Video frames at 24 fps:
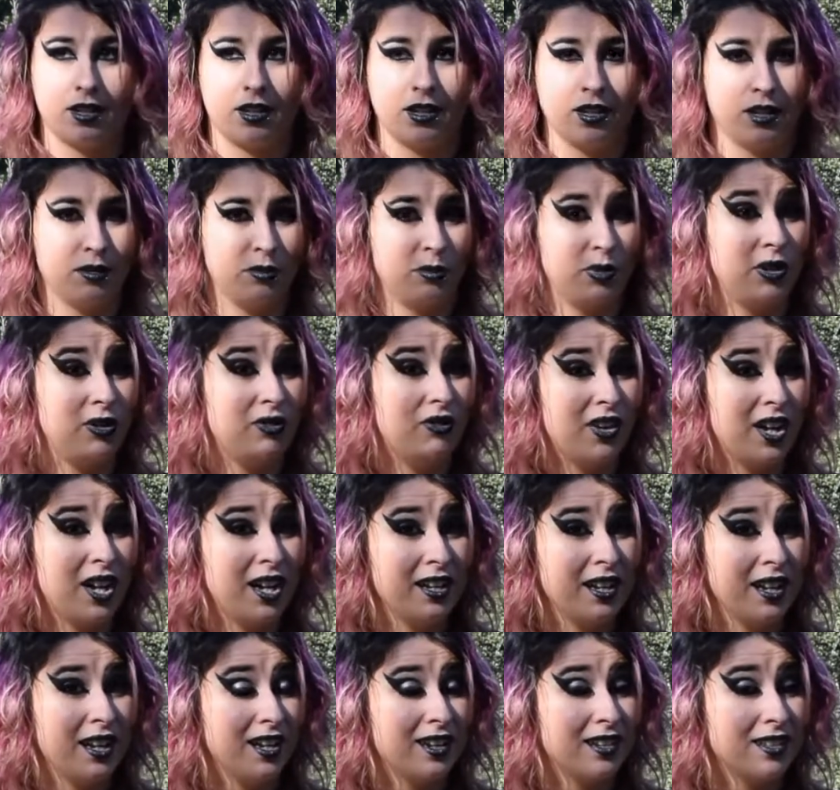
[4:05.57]
going to be
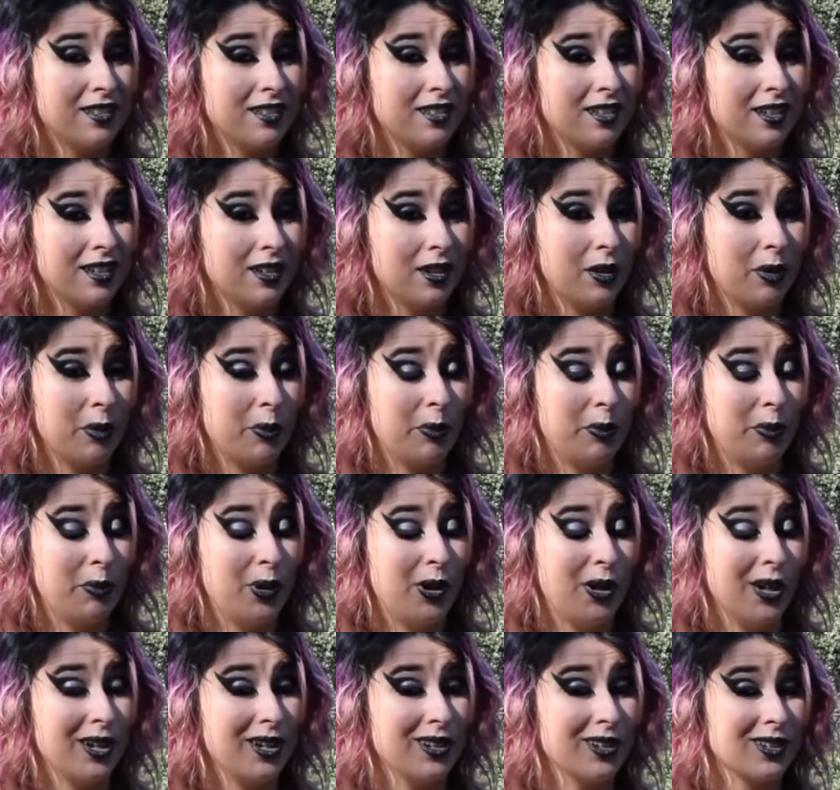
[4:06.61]
fun and it's going to
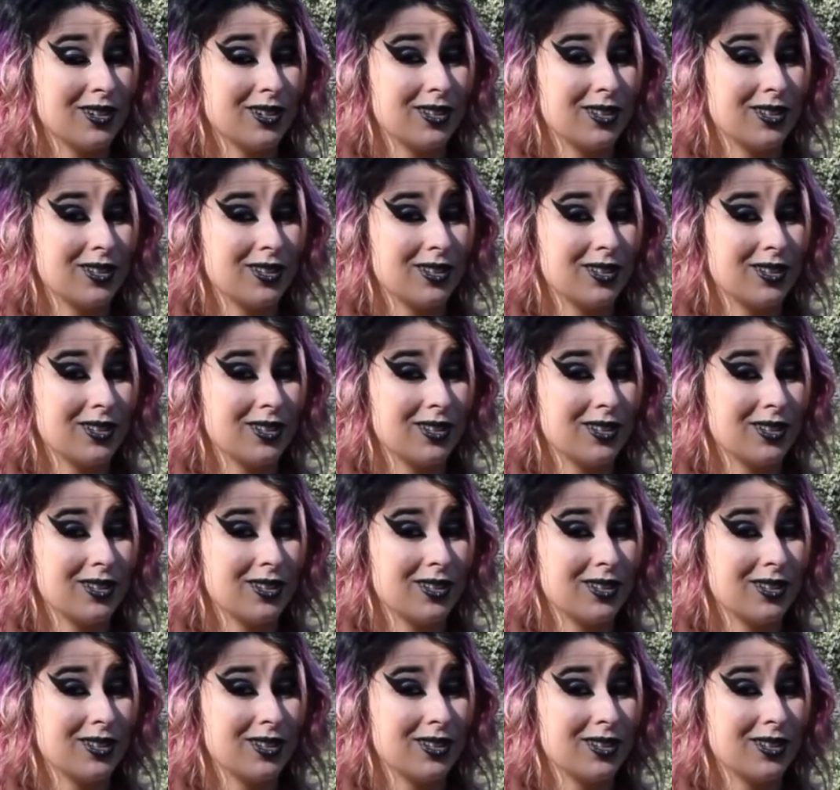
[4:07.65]
put your